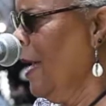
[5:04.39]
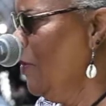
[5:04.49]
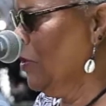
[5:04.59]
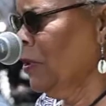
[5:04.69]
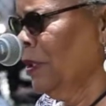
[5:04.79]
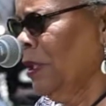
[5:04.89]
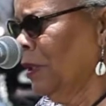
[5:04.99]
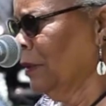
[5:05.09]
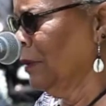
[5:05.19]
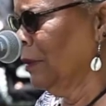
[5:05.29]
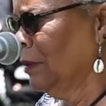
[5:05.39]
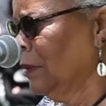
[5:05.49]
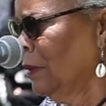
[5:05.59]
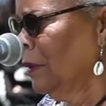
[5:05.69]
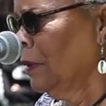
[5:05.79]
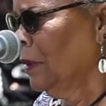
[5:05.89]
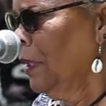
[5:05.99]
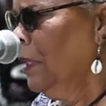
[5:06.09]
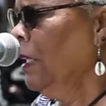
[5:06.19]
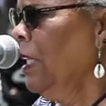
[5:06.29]
I want you to know,
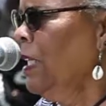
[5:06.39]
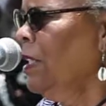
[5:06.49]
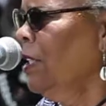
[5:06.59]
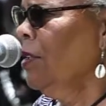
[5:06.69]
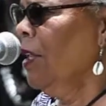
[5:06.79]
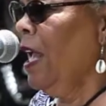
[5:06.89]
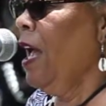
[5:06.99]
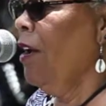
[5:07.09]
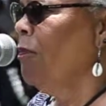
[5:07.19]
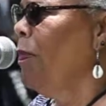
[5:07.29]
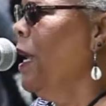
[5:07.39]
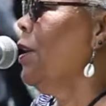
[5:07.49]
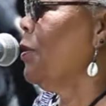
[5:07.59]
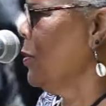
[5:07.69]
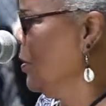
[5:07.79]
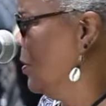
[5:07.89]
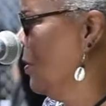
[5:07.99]
that they still have bails